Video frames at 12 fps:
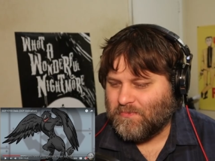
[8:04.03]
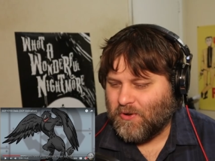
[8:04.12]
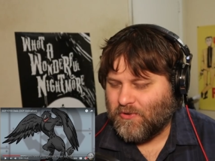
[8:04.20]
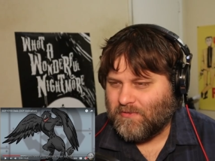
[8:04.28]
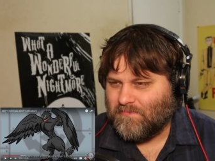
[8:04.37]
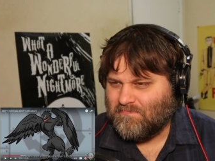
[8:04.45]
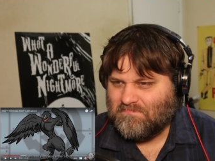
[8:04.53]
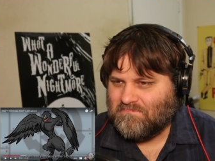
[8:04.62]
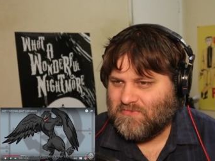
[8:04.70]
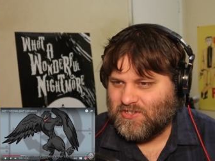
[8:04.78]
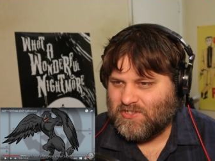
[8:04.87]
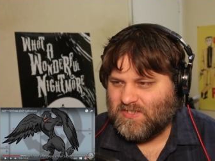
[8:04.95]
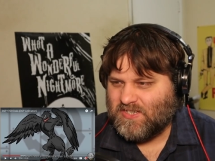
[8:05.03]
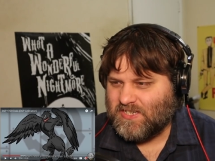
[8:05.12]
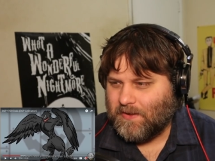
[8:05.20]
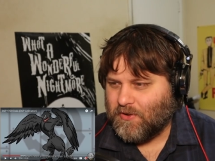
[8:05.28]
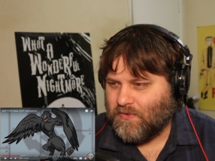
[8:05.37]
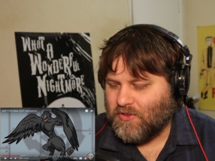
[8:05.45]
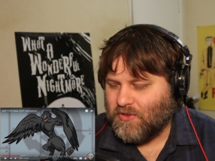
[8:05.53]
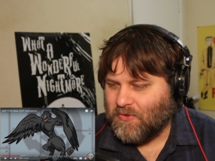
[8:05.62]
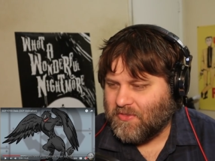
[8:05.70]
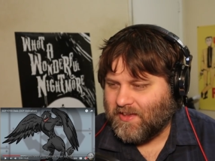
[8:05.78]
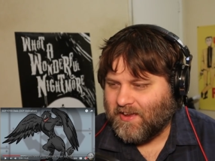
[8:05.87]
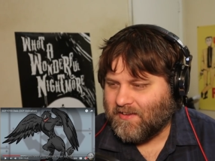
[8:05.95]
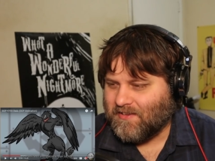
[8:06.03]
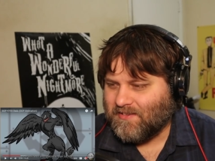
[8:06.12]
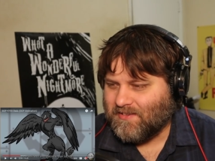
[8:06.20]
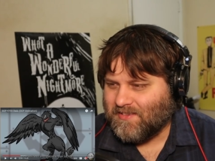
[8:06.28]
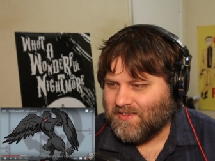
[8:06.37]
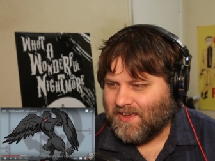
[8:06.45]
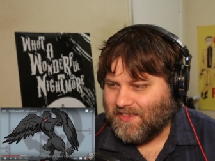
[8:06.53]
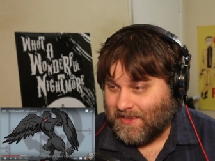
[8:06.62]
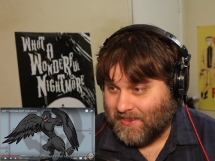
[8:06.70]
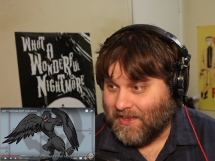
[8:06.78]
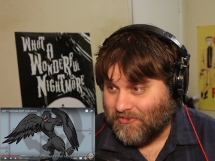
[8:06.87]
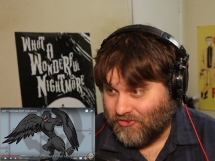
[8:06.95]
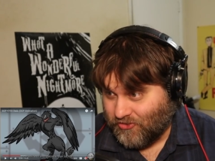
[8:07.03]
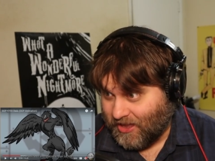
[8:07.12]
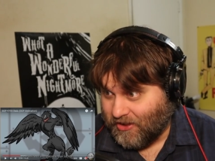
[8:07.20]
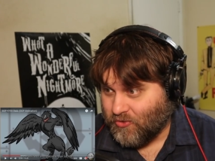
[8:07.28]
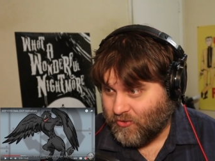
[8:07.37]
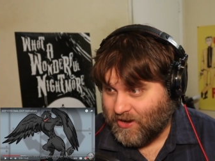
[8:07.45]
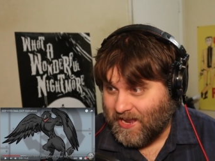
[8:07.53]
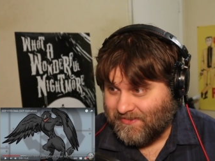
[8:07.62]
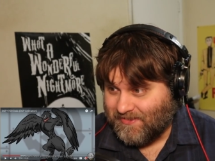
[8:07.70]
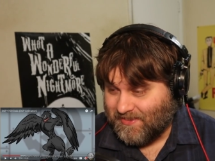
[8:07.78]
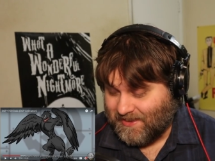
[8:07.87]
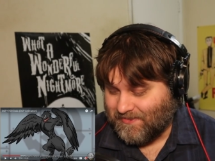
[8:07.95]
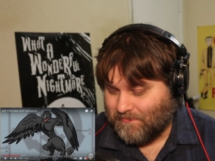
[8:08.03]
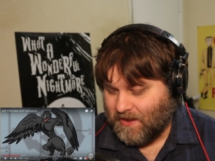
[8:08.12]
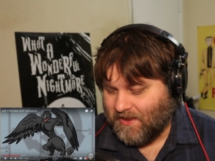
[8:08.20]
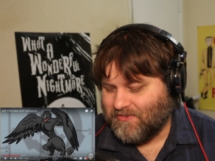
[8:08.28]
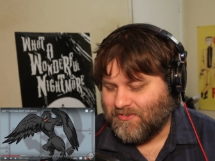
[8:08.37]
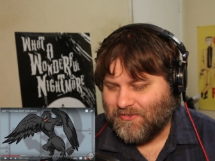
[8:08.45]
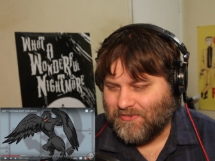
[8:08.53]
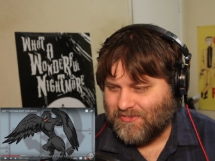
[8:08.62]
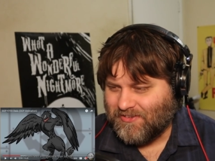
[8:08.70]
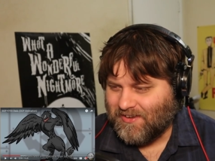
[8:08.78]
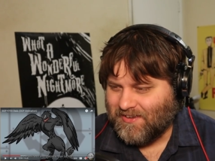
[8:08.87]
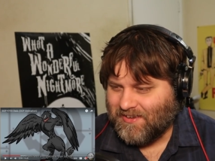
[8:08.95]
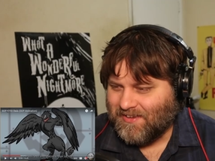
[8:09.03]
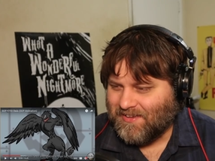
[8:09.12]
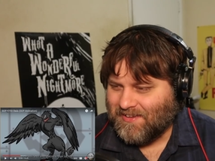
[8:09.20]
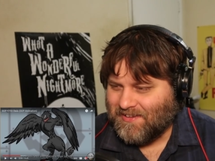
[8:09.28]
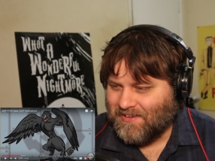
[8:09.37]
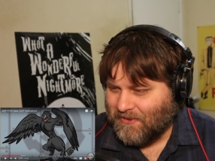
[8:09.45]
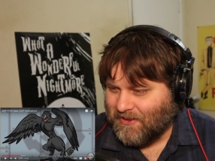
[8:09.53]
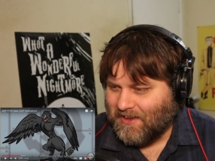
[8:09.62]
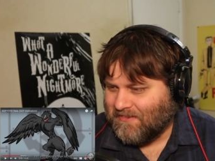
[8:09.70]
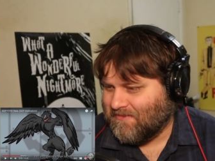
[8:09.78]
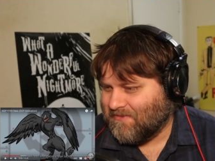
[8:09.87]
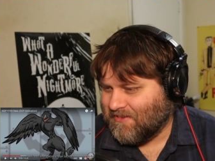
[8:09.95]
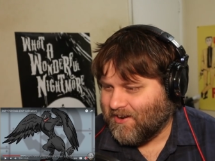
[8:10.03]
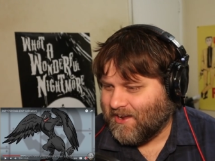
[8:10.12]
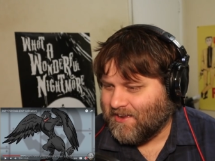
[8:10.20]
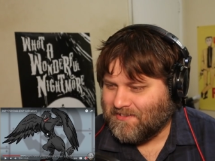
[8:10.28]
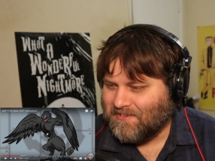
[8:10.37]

program. Just skipped over the whole thing. Like that that that creates these monsters. Okay, all right.